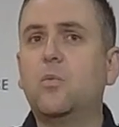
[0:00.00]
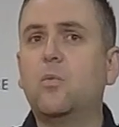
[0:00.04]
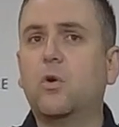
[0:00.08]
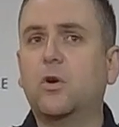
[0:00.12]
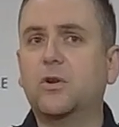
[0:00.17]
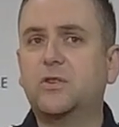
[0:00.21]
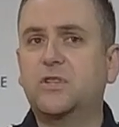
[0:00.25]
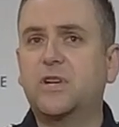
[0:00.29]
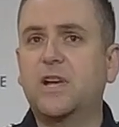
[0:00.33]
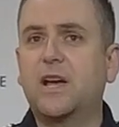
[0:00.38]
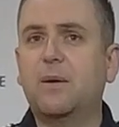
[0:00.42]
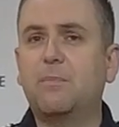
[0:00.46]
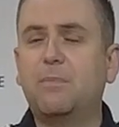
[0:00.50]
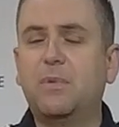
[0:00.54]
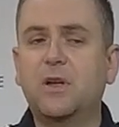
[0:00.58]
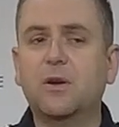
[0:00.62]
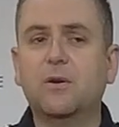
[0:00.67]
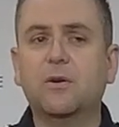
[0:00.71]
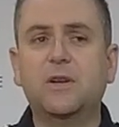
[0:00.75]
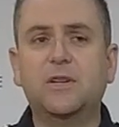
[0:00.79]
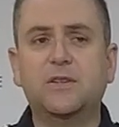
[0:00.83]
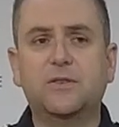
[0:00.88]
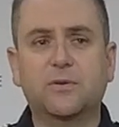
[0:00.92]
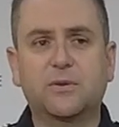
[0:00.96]
watch out
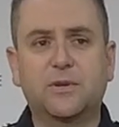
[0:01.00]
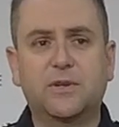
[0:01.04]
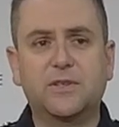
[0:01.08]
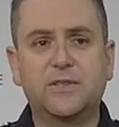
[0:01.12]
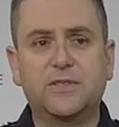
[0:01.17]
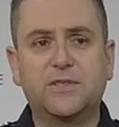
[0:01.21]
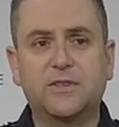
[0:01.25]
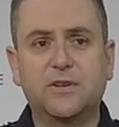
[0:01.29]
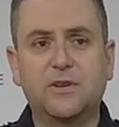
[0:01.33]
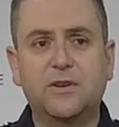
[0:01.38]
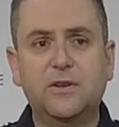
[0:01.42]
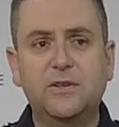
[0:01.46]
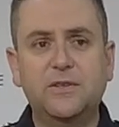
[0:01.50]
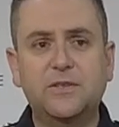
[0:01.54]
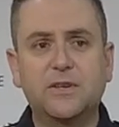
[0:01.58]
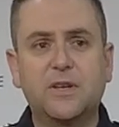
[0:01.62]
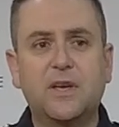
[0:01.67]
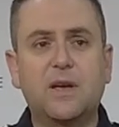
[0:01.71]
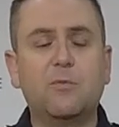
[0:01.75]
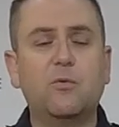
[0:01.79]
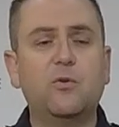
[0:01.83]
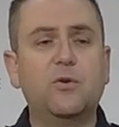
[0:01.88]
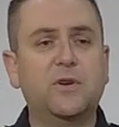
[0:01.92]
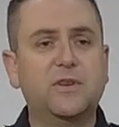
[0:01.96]
periods or concerns,
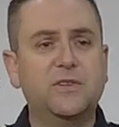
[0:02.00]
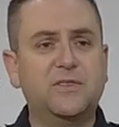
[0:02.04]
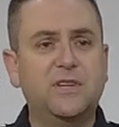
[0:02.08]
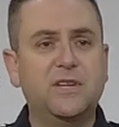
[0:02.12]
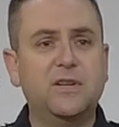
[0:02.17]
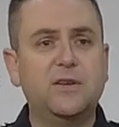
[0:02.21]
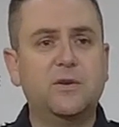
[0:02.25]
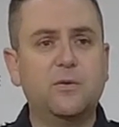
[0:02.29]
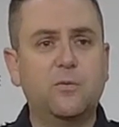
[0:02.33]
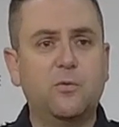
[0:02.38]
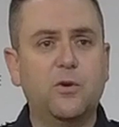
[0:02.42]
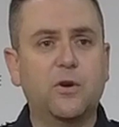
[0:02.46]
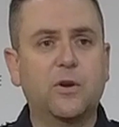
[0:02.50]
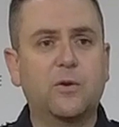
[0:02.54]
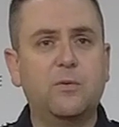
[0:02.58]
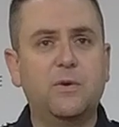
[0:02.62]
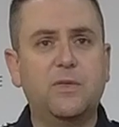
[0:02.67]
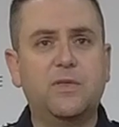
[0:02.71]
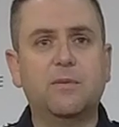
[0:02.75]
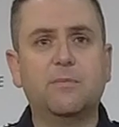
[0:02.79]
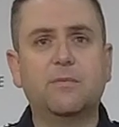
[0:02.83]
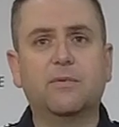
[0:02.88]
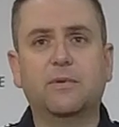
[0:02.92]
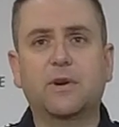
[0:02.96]
and we'll continue to work with
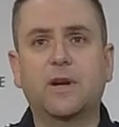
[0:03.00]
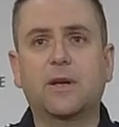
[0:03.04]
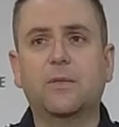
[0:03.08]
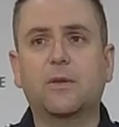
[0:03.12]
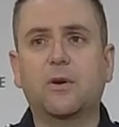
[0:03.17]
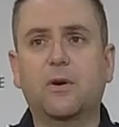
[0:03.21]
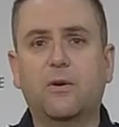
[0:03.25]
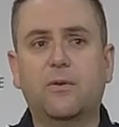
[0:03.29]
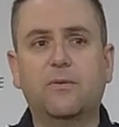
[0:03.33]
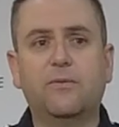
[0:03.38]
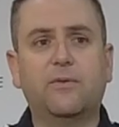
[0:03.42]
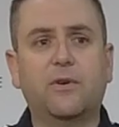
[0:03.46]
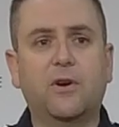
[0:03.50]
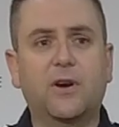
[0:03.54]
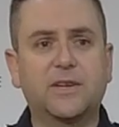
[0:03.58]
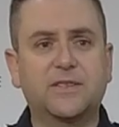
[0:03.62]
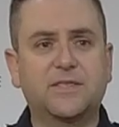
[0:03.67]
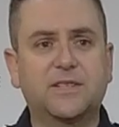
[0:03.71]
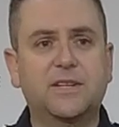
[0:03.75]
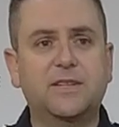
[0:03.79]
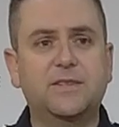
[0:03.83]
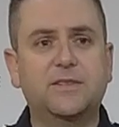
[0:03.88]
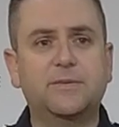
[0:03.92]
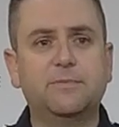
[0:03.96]
them throughout the whole fire
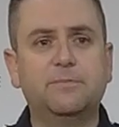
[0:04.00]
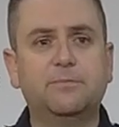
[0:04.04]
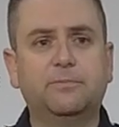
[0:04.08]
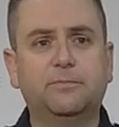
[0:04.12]
season.